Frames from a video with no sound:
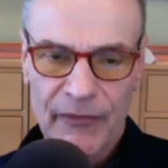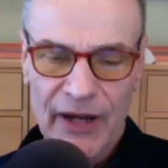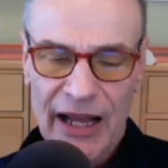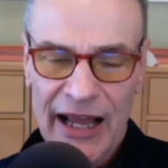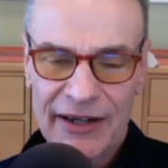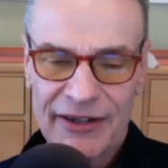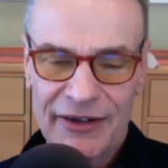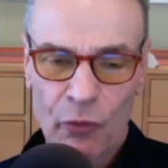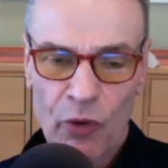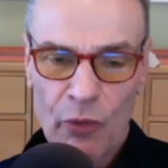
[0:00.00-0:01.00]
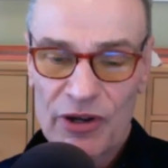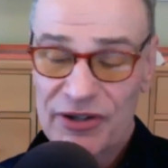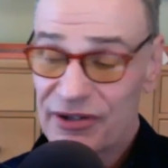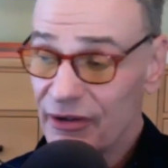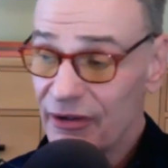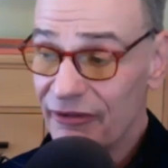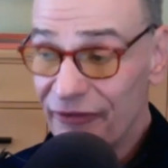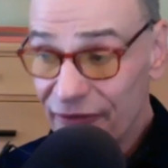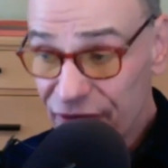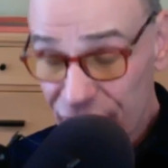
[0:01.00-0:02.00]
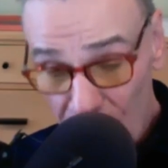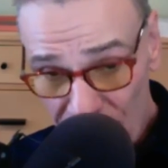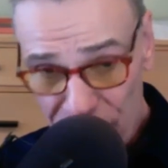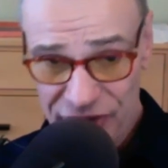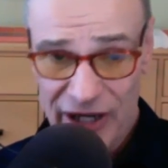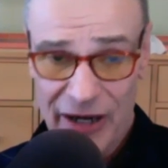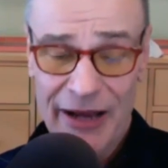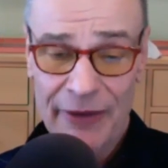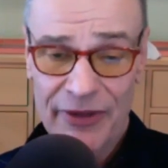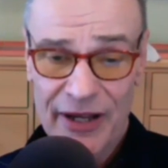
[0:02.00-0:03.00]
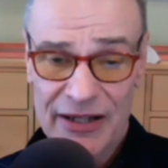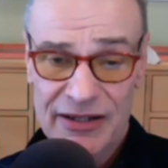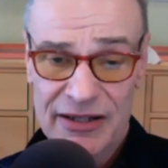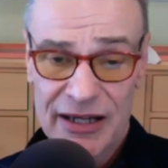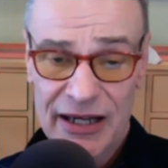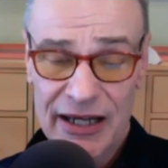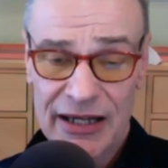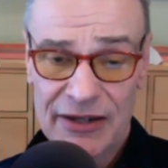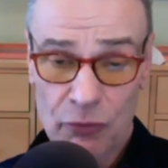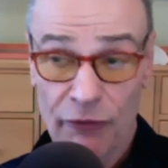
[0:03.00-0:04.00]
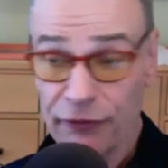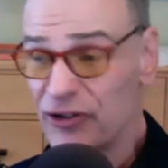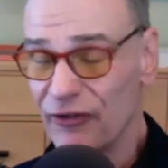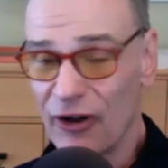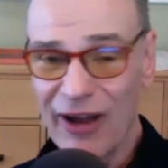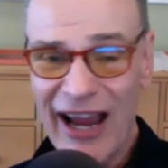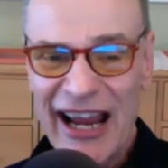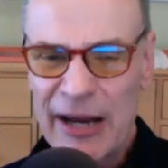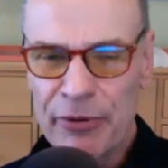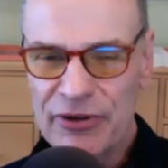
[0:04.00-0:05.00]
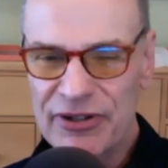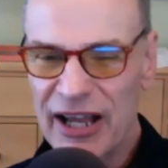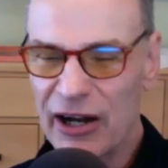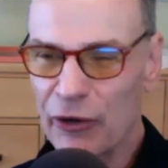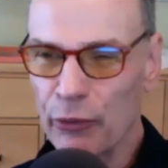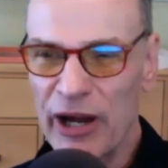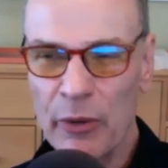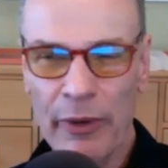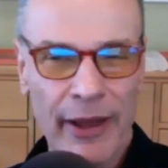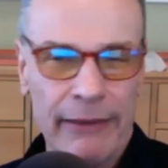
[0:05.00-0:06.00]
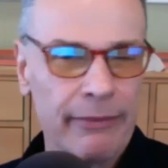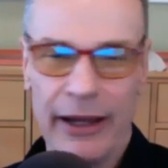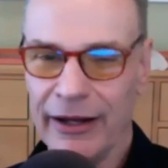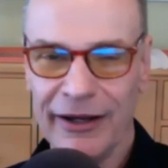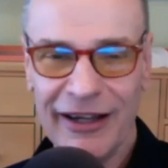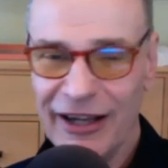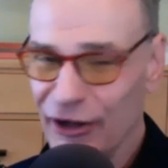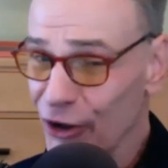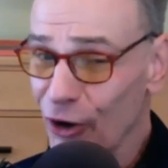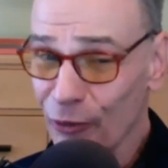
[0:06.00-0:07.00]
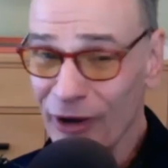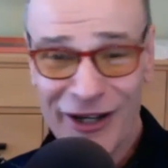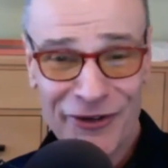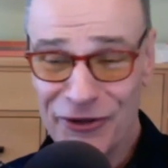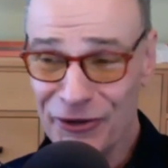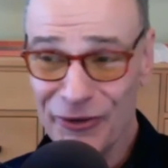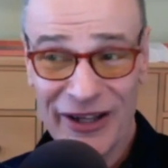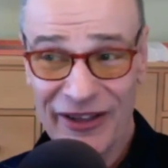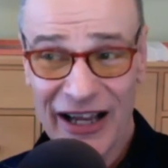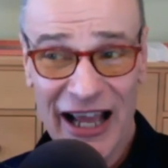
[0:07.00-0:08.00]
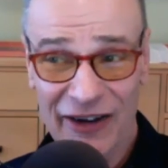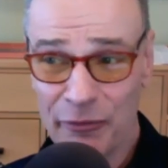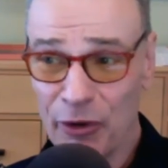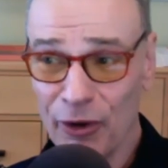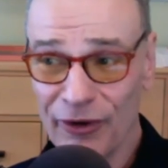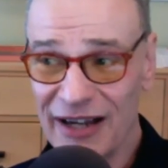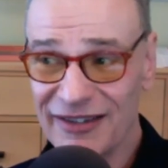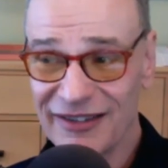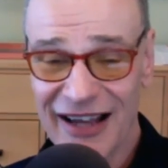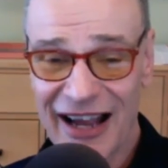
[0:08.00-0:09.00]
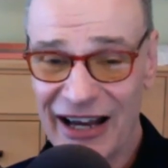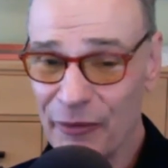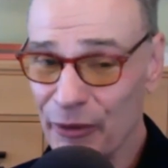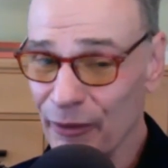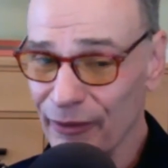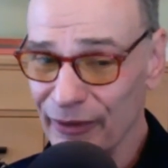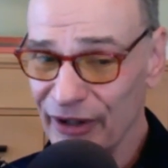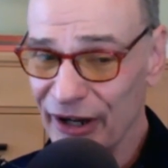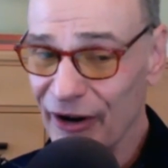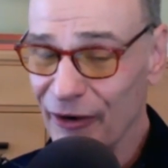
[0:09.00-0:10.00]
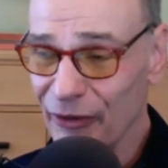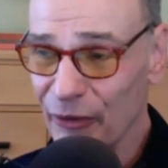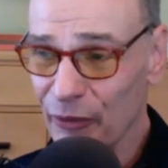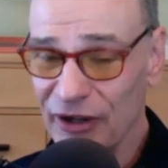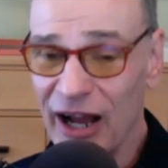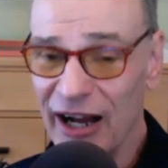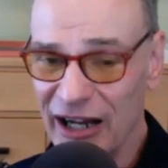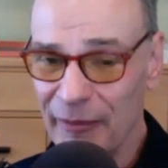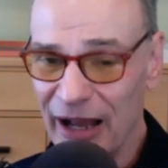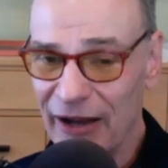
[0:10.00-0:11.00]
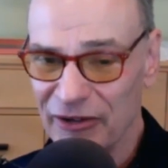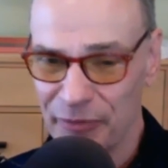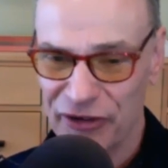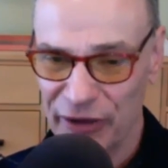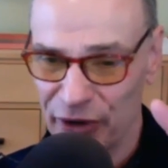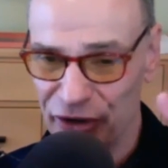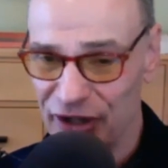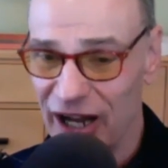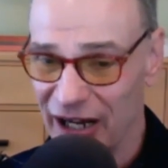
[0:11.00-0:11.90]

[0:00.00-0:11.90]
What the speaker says: And what was so interesting about this is, well, first of all, 80% agreeing with anything you don't run into in the kind of polarized society that we're talking about, especially when you're talking